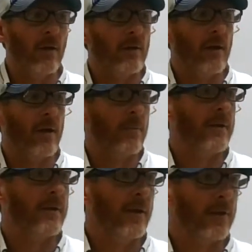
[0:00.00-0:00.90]

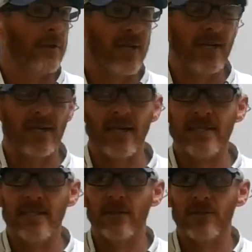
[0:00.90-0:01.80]

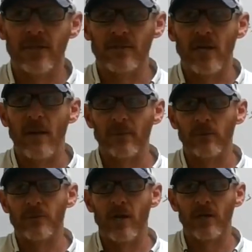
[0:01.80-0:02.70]
idea or second topic
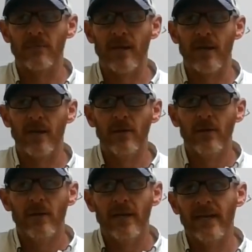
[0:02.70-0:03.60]
we're talking about
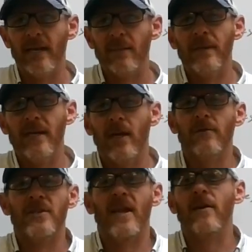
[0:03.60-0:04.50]
in AP, and all
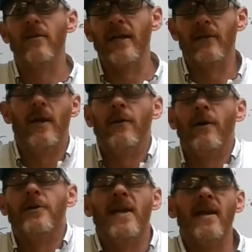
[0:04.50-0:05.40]
of a sudden I don't
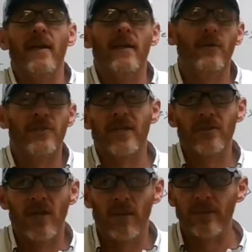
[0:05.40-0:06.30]
understand it. It's only the
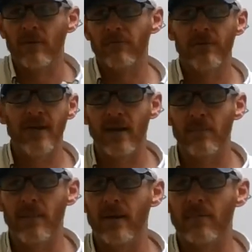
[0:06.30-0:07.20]
second topic. Don't freak out
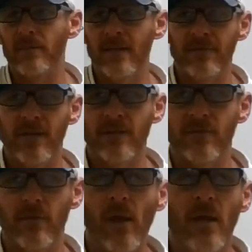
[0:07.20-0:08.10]
about it. Plenty of kids do.